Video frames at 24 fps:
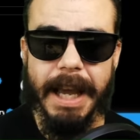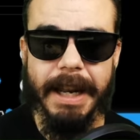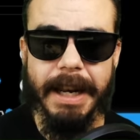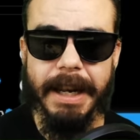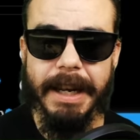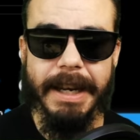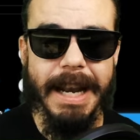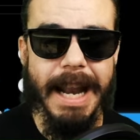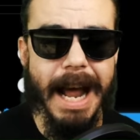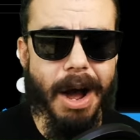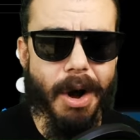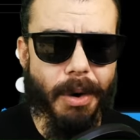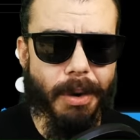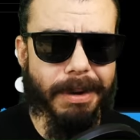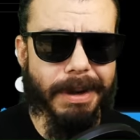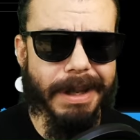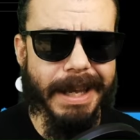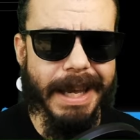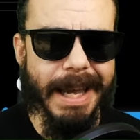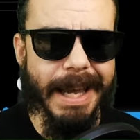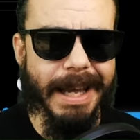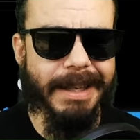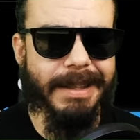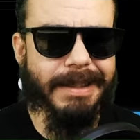not
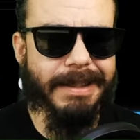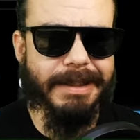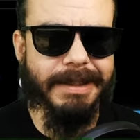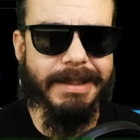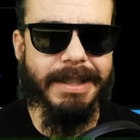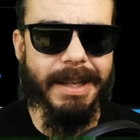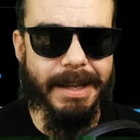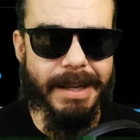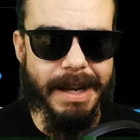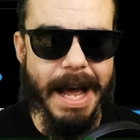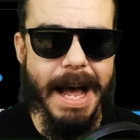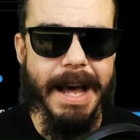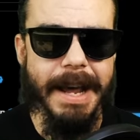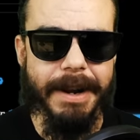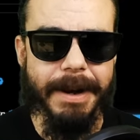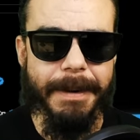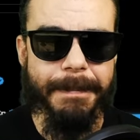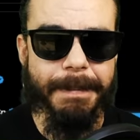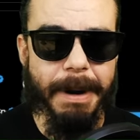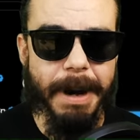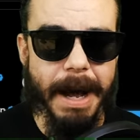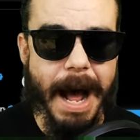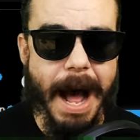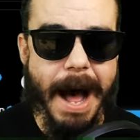only in Solana,
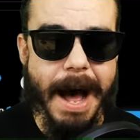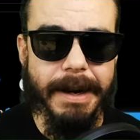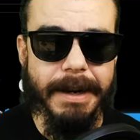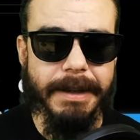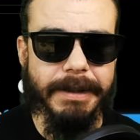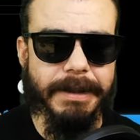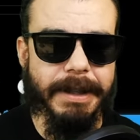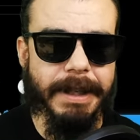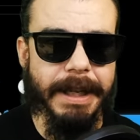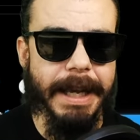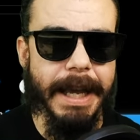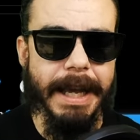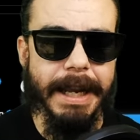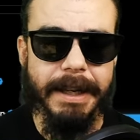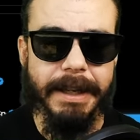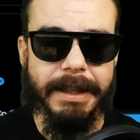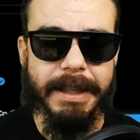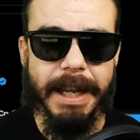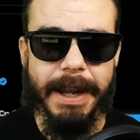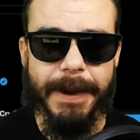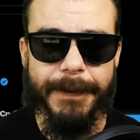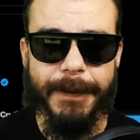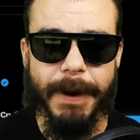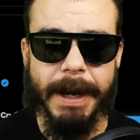but honestly in the
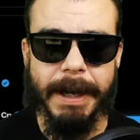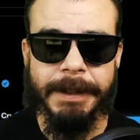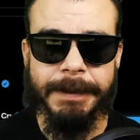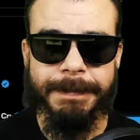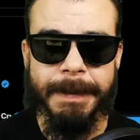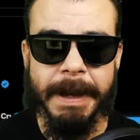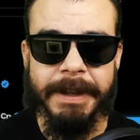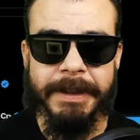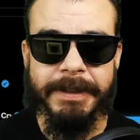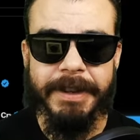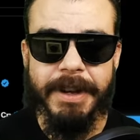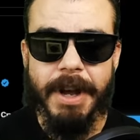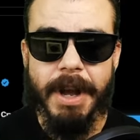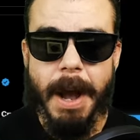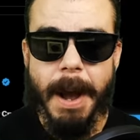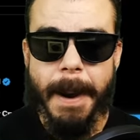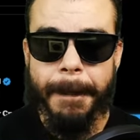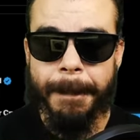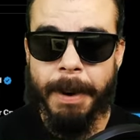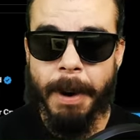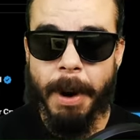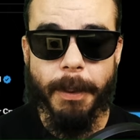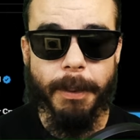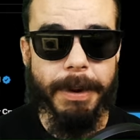DeFi space.
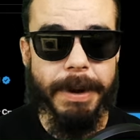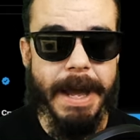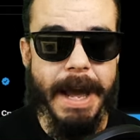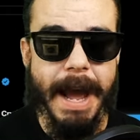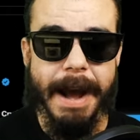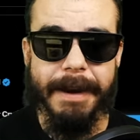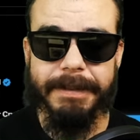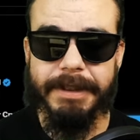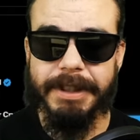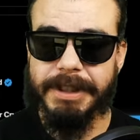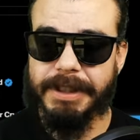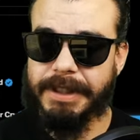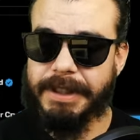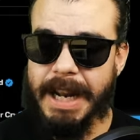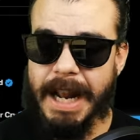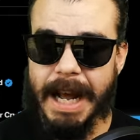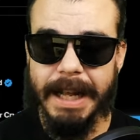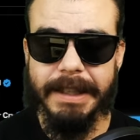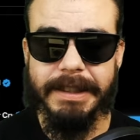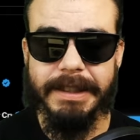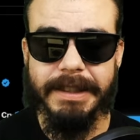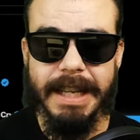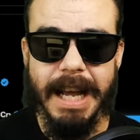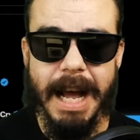But we have this
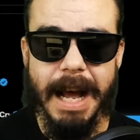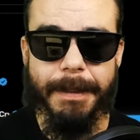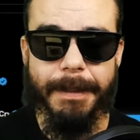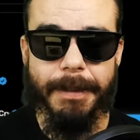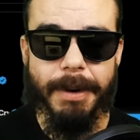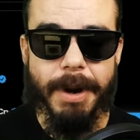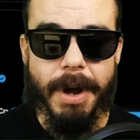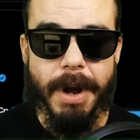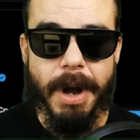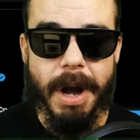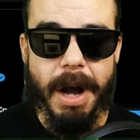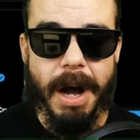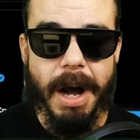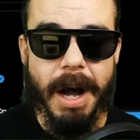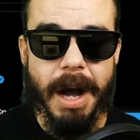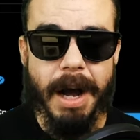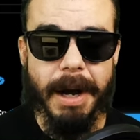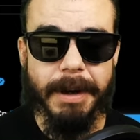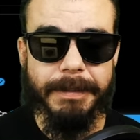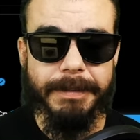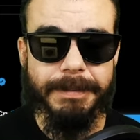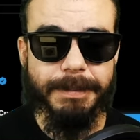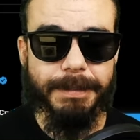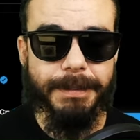nonstop.
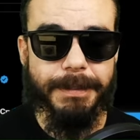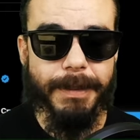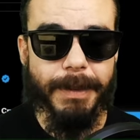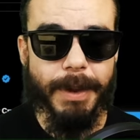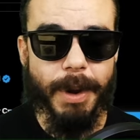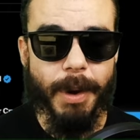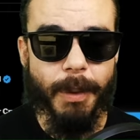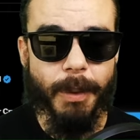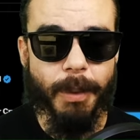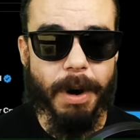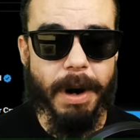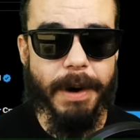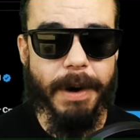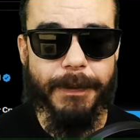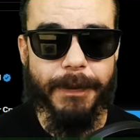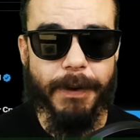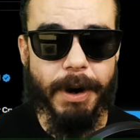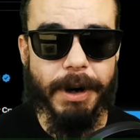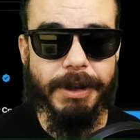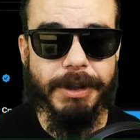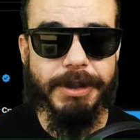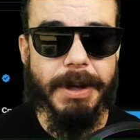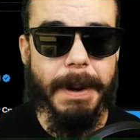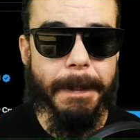Work
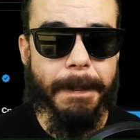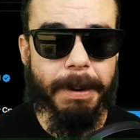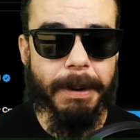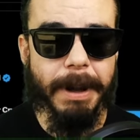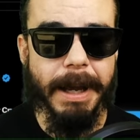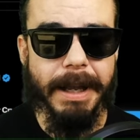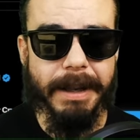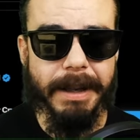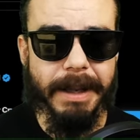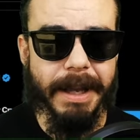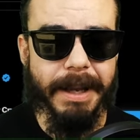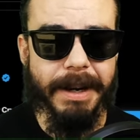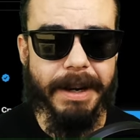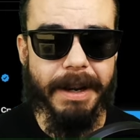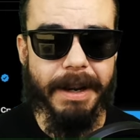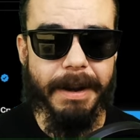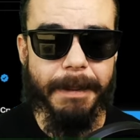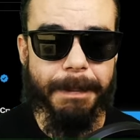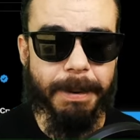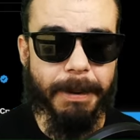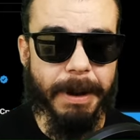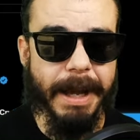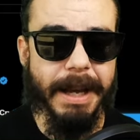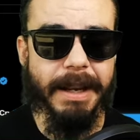first, play
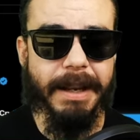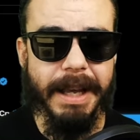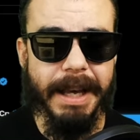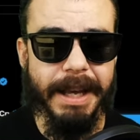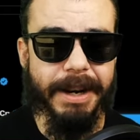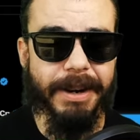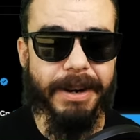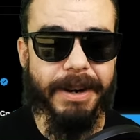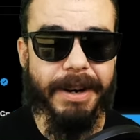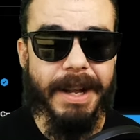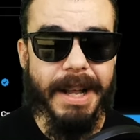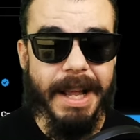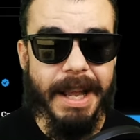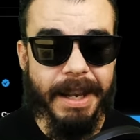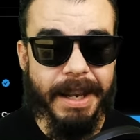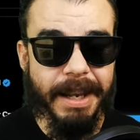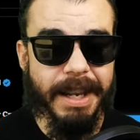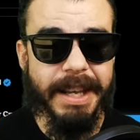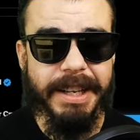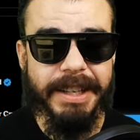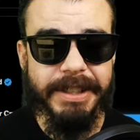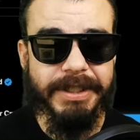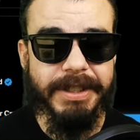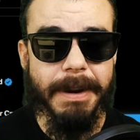later.
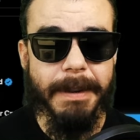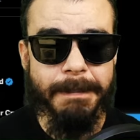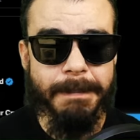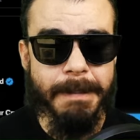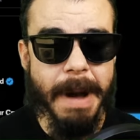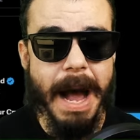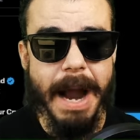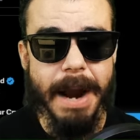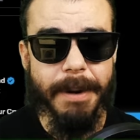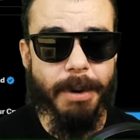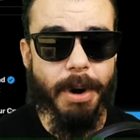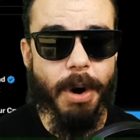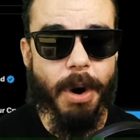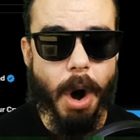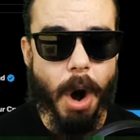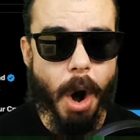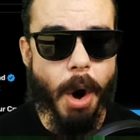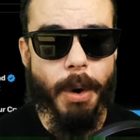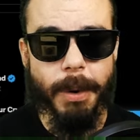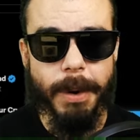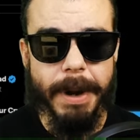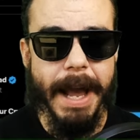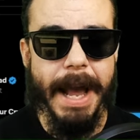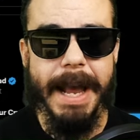List Myro
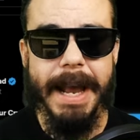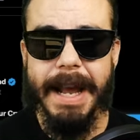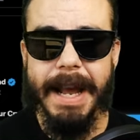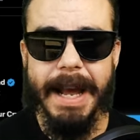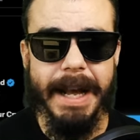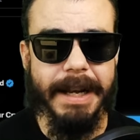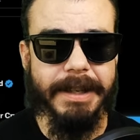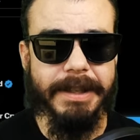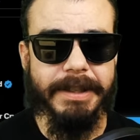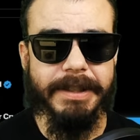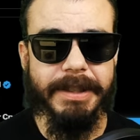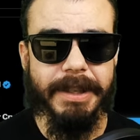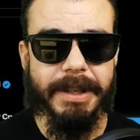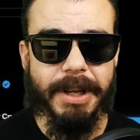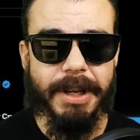OKX.